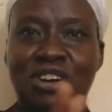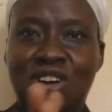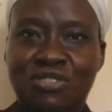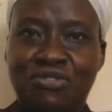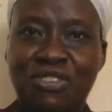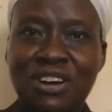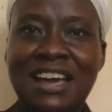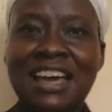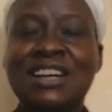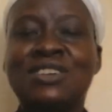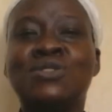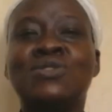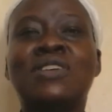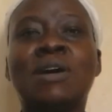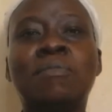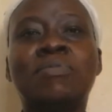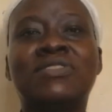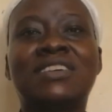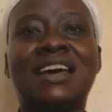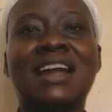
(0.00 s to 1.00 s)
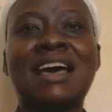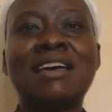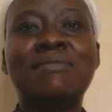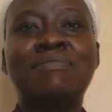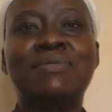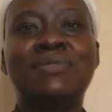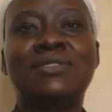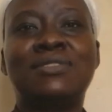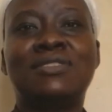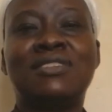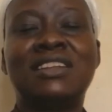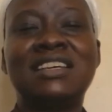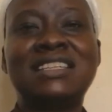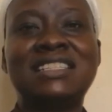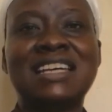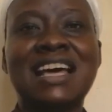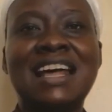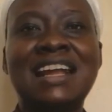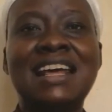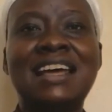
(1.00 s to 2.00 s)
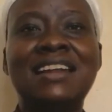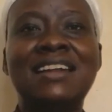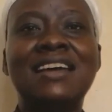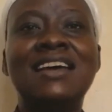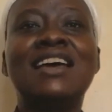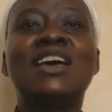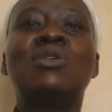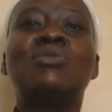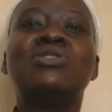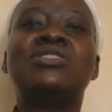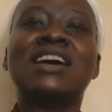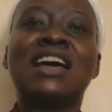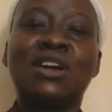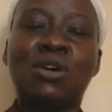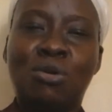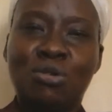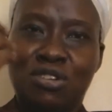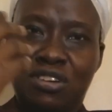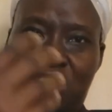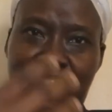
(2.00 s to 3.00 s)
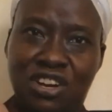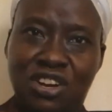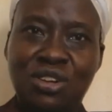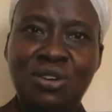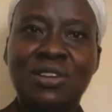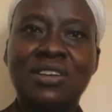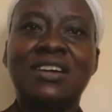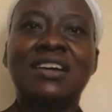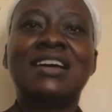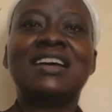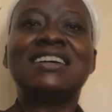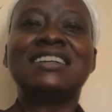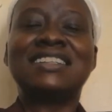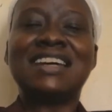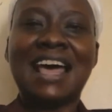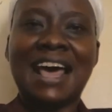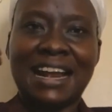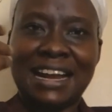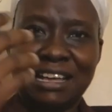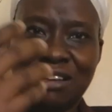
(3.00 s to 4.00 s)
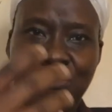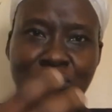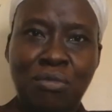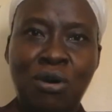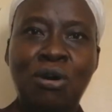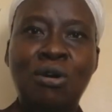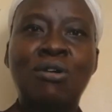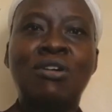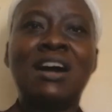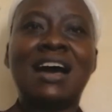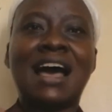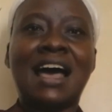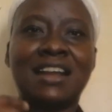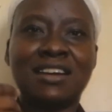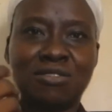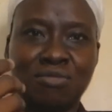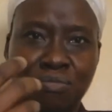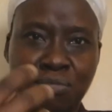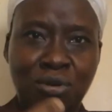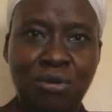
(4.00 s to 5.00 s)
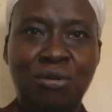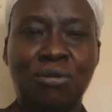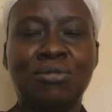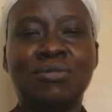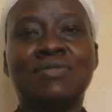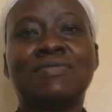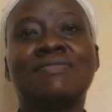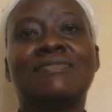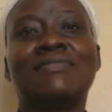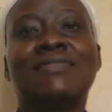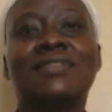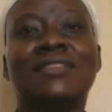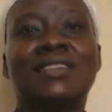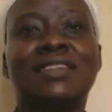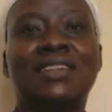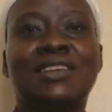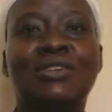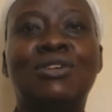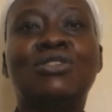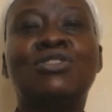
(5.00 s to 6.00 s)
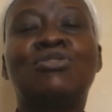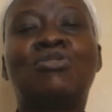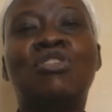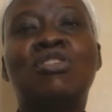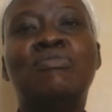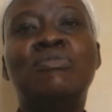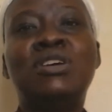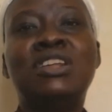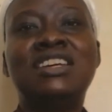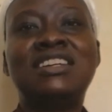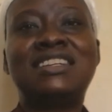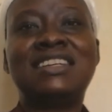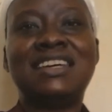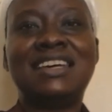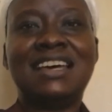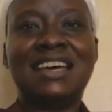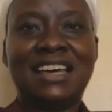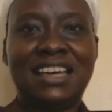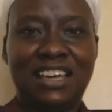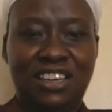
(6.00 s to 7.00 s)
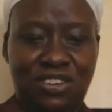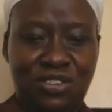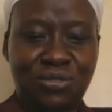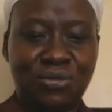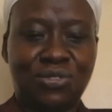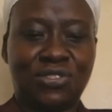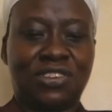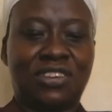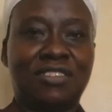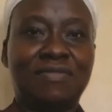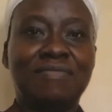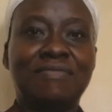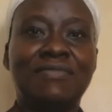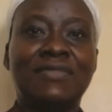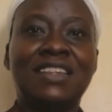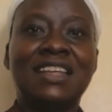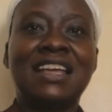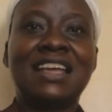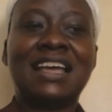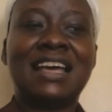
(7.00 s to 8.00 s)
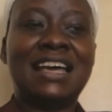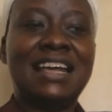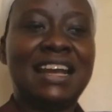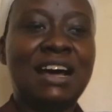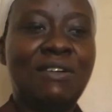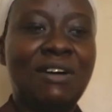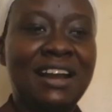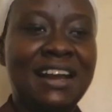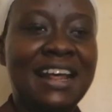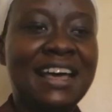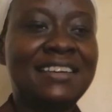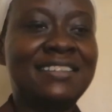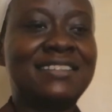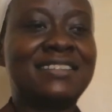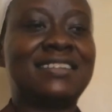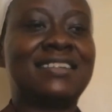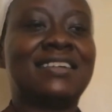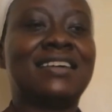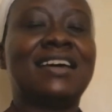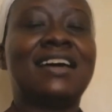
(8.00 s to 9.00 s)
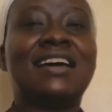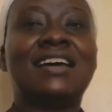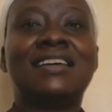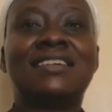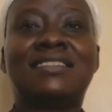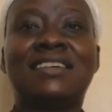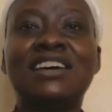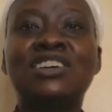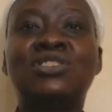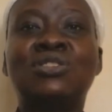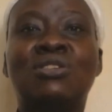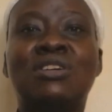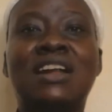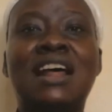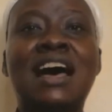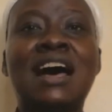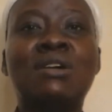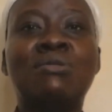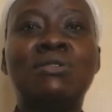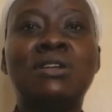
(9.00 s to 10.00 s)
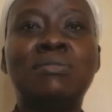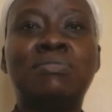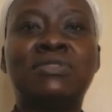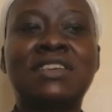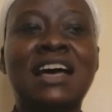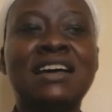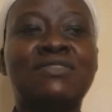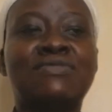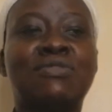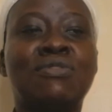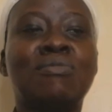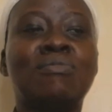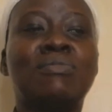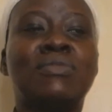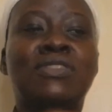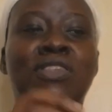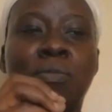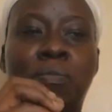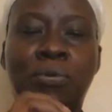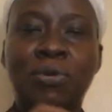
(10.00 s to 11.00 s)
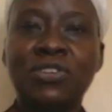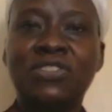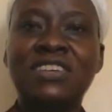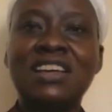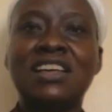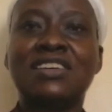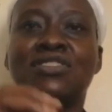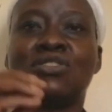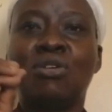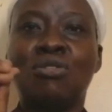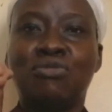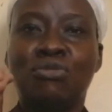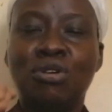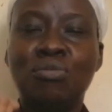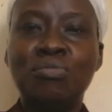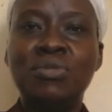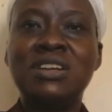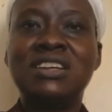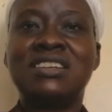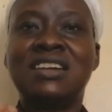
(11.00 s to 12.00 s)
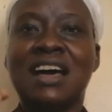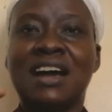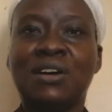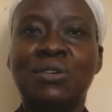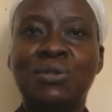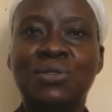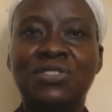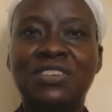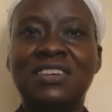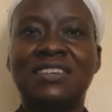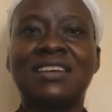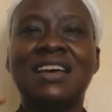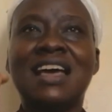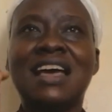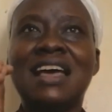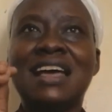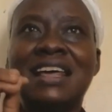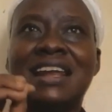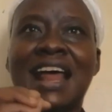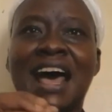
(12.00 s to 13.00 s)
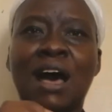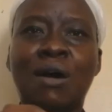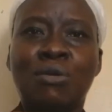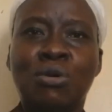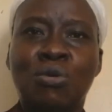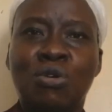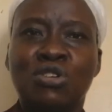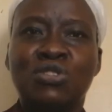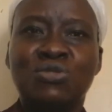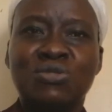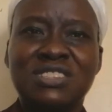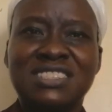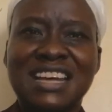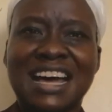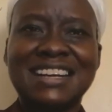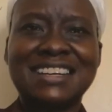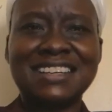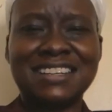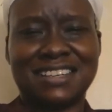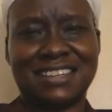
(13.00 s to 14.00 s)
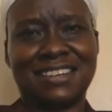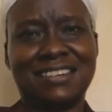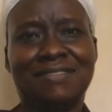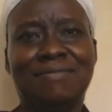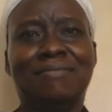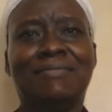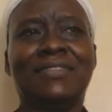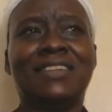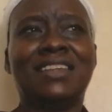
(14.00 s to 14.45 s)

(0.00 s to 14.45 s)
Don't forget to subscribe on this channel. We shall continue sharing more and more on community issues. And our next session now will start from the process of community diagnosis. Now we want to start it.